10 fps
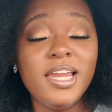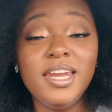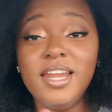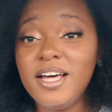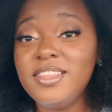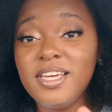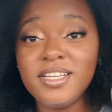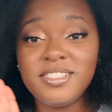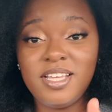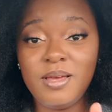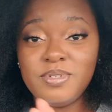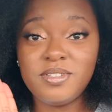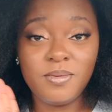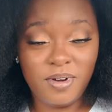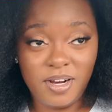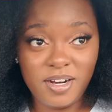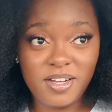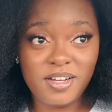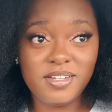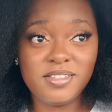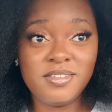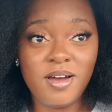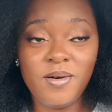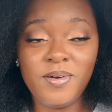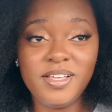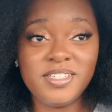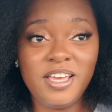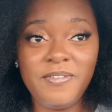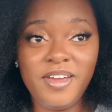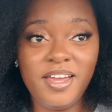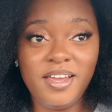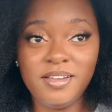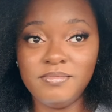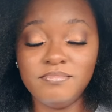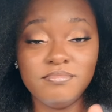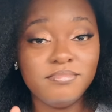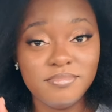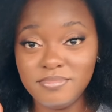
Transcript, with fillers: Nothing seems to work. So, it's giving...